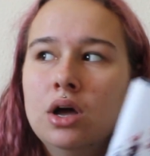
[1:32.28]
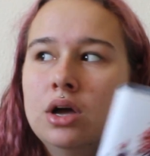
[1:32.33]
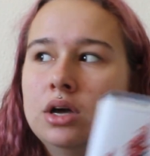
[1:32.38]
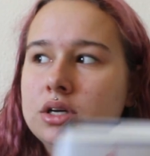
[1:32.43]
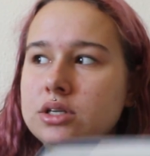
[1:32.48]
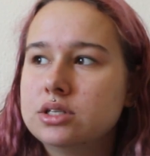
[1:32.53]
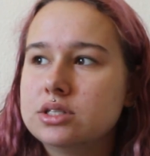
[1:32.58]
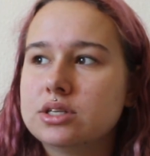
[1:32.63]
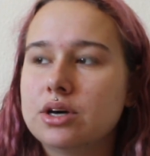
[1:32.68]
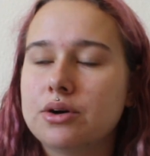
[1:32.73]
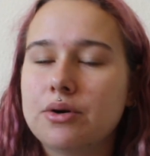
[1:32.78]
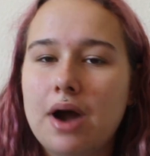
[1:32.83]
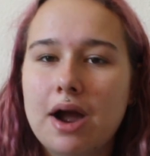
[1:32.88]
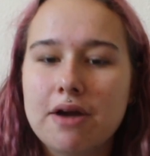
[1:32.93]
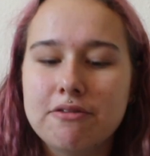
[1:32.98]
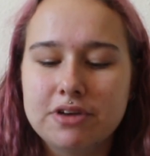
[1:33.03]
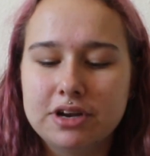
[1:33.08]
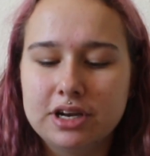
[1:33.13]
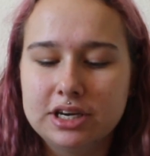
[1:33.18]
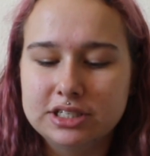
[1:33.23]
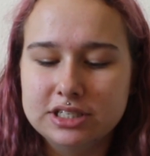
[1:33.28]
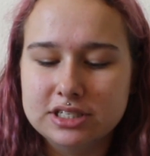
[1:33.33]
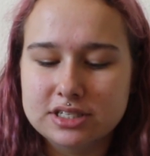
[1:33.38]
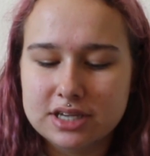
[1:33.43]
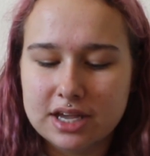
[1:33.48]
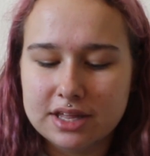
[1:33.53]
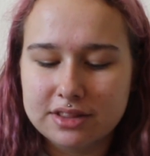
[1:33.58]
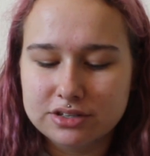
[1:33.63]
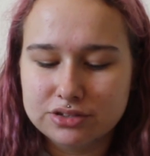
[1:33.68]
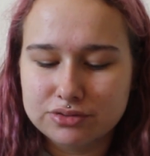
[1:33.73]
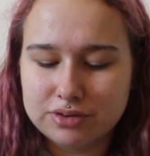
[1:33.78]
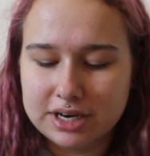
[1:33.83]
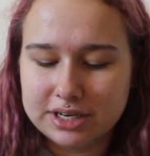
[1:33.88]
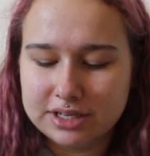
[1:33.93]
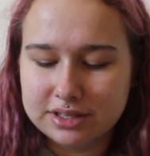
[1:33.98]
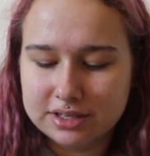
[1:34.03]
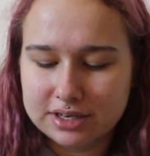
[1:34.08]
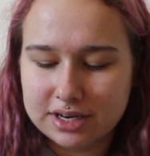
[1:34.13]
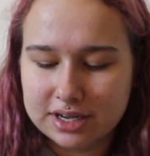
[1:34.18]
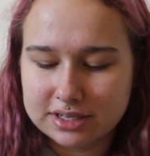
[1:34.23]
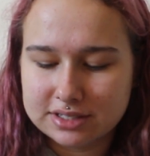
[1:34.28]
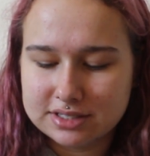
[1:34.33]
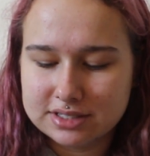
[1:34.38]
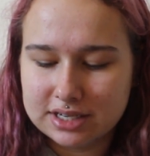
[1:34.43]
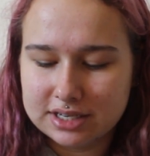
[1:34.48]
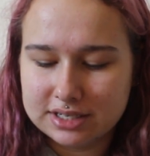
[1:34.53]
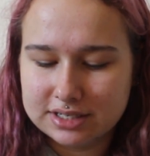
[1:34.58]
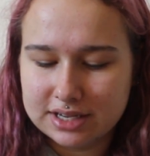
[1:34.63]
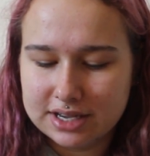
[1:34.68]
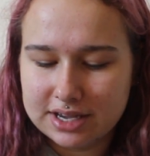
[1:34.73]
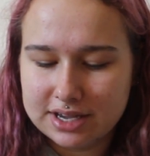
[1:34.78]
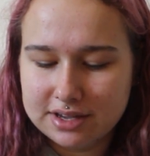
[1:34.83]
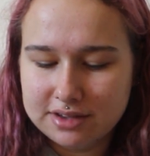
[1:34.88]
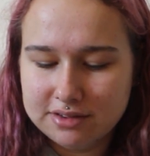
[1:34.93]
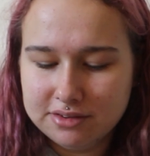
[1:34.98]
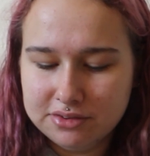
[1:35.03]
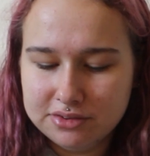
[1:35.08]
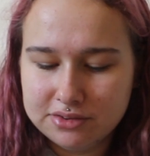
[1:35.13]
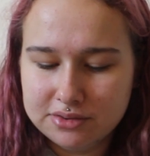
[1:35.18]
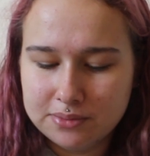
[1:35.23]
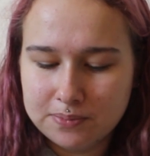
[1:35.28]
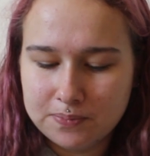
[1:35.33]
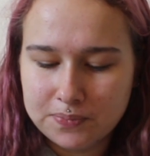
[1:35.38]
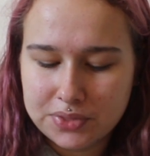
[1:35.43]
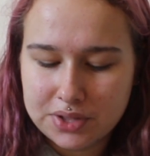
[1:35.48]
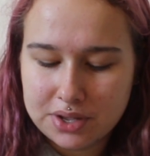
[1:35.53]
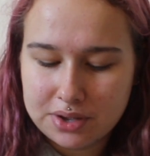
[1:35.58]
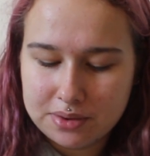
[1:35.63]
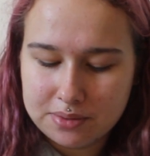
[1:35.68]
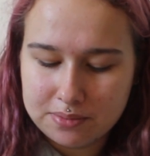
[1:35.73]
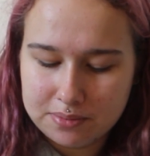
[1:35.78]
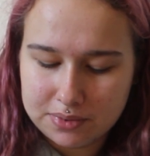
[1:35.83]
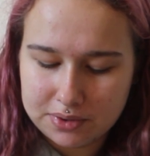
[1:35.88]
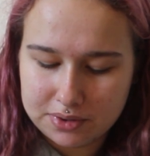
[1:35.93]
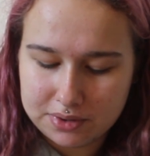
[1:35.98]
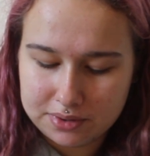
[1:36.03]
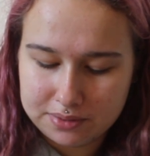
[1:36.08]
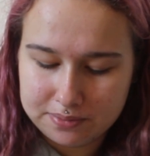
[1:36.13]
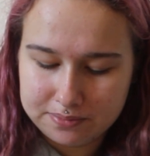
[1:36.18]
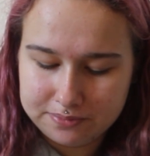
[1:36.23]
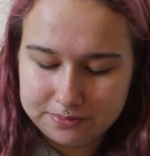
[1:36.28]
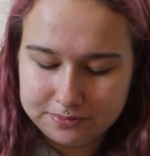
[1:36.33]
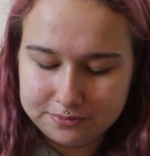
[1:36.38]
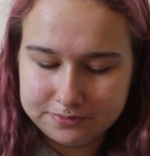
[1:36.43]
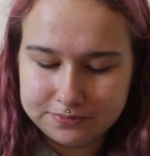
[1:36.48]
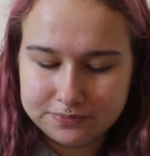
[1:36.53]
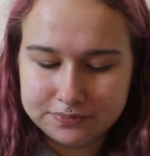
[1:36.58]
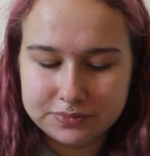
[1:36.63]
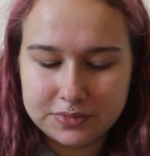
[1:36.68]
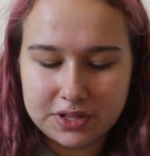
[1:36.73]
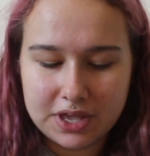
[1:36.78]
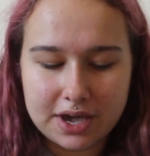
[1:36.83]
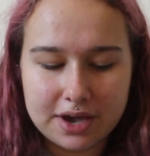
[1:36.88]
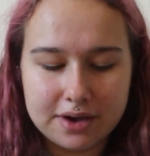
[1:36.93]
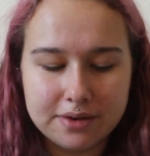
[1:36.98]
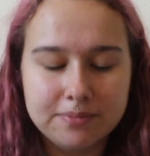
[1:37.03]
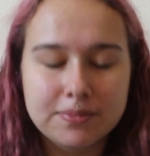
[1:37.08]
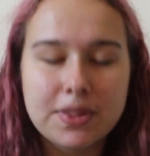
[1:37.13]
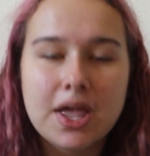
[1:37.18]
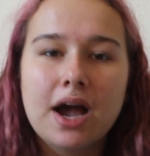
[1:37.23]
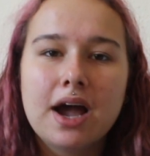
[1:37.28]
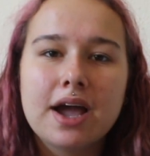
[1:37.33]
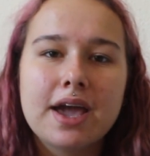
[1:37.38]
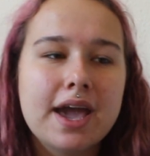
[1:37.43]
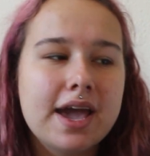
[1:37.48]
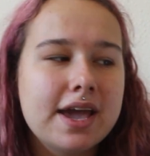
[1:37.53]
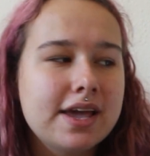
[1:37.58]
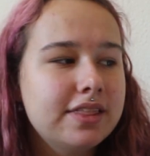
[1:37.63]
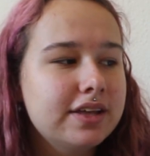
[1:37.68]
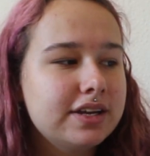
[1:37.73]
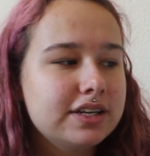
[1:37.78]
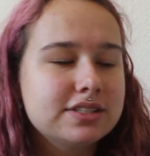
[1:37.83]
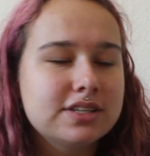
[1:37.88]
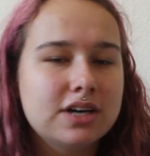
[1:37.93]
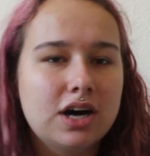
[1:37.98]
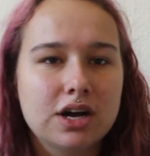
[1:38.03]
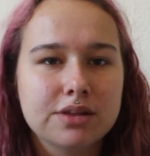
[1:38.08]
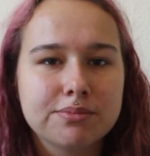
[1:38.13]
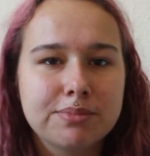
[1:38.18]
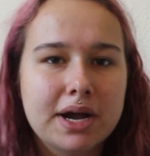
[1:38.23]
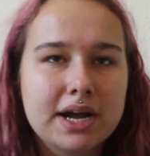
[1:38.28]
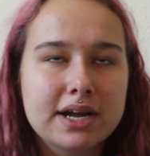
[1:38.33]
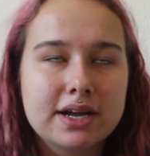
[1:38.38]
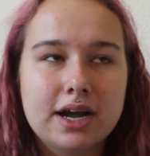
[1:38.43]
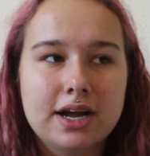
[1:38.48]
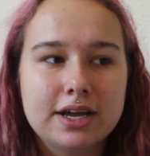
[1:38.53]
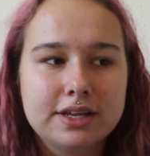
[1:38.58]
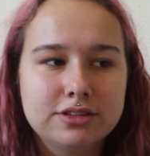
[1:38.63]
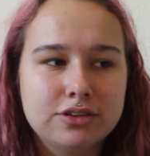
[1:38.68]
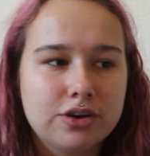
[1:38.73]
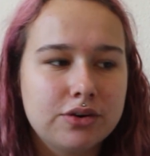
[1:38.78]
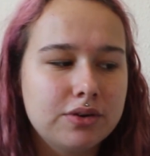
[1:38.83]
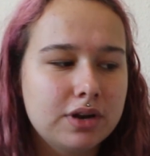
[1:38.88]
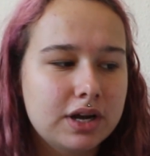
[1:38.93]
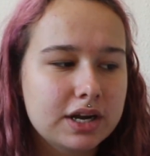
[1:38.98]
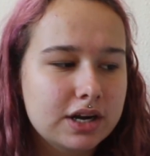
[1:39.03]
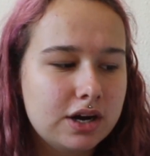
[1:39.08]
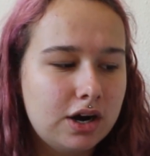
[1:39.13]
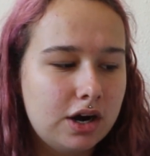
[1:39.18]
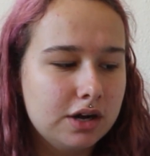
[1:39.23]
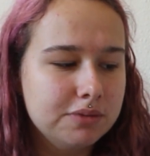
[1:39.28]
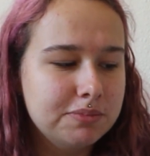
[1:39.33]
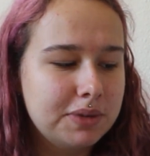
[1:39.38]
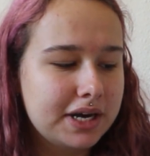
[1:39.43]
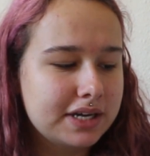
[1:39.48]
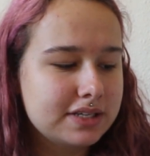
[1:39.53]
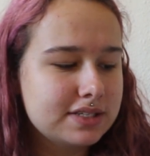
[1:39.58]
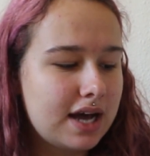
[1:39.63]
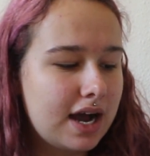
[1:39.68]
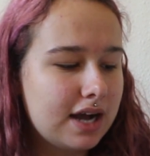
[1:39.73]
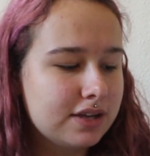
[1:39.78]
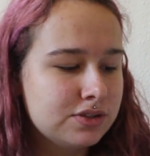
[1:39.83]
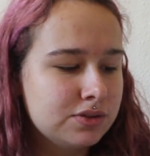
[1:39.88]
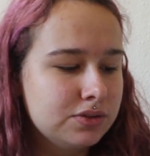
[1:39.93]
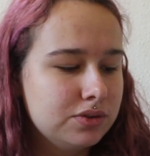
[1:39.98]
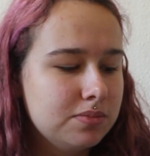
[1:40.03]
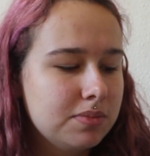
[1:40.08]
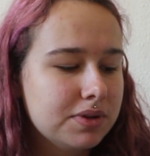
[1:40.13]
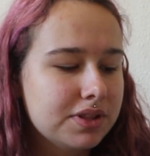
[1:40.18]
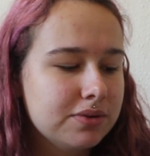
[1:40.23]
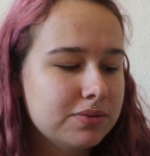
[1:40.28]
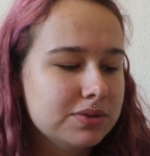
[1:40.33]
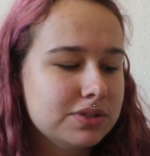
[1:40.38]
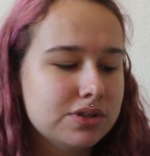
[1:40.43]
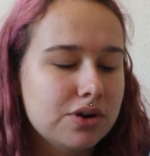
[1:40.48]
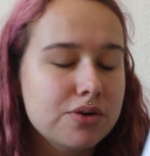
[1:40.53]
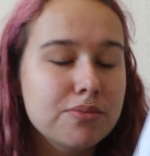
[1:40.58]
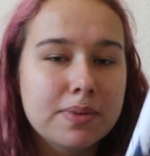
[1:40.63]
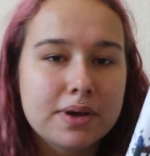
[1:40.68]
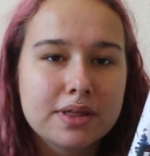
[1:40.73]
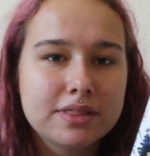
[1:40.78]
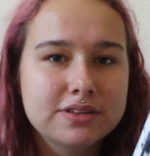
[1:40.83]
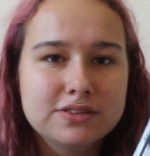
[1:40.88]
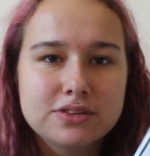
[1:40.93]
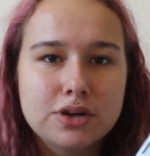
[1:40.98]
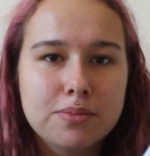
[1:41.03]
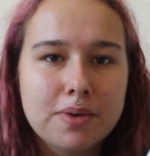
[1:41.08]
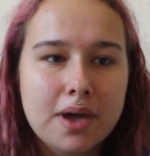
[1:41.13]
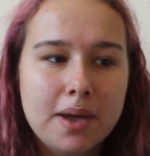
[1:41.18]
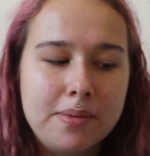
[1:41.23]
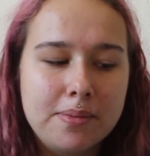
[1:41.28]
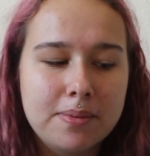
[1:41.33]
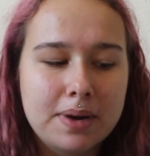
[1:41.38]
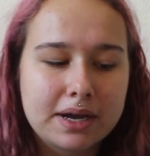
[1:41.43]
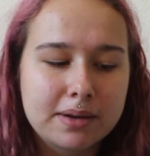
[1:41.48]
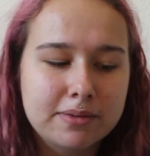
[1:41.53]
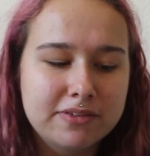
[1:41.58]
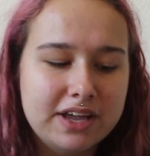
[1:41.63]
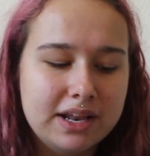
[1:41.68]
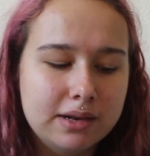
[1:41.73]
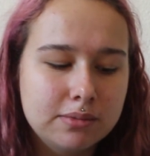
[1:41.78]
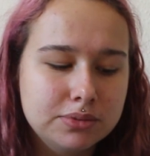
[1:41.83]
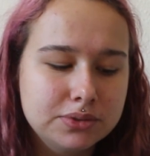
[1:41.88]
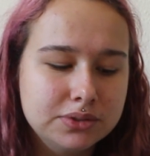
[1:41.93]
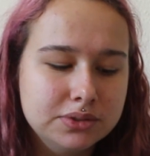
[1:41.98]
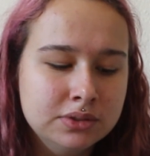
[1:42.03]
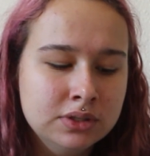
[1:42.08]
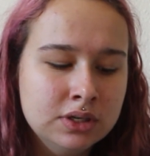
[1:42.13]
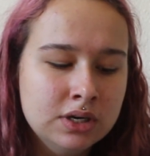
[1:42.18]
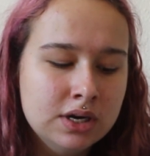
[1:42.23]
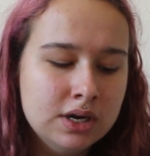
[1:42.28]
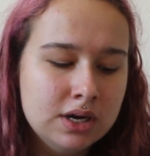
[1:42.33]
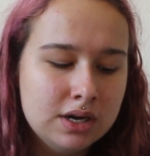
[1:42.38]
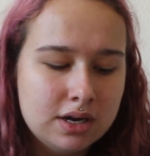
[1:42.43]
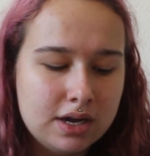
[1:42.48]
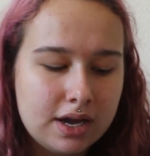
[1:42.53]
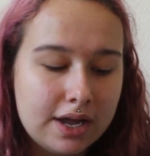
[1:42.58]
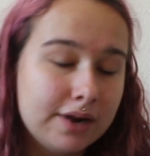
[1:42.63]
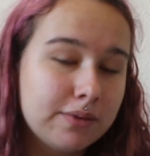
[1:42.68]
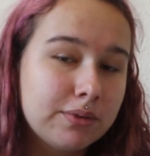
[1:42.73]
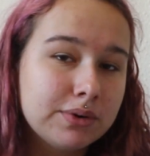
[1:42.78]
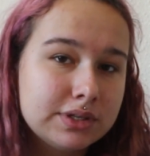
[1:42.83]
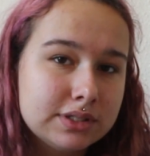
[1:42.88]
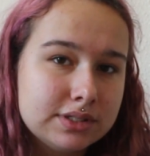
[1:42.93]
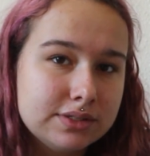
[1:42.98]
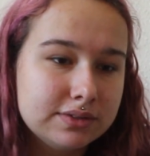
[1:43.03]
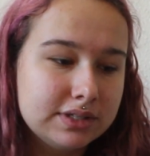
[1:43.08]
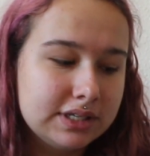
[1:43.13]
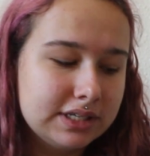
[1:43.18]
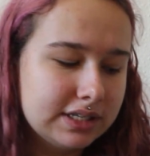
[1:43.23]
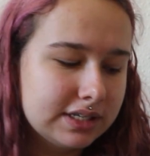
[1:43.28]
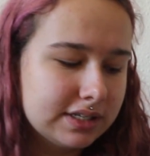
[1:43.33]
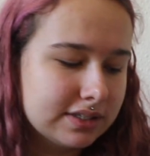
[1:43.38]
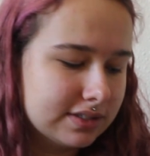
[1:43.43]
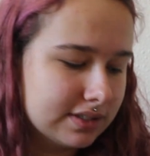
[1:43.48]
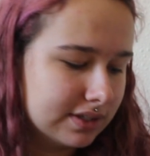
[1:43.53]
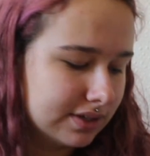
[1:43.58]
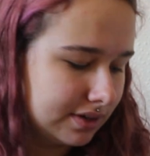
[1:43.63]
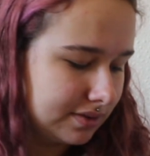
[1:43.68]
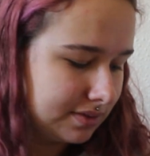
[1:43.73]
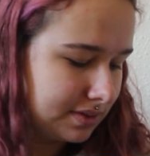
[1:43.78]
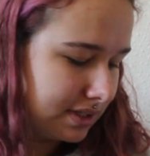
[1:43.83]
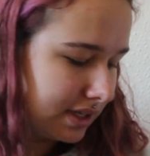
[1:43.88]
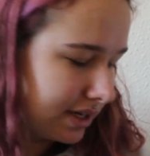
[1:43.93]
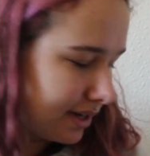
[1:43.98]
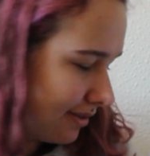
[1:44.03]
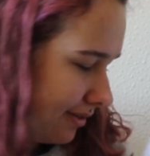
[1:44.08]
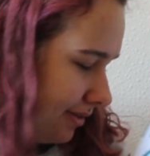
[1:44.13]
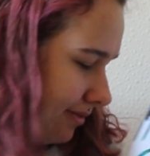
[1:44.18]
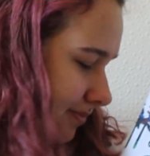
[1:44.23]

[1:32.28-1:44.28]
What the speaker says: so I really need to get this read in the next 10 days. But yeah, I hate that it's hardback. I don't like hardbacks at all, but there's no paperback available and I wanted to read it, so I was like,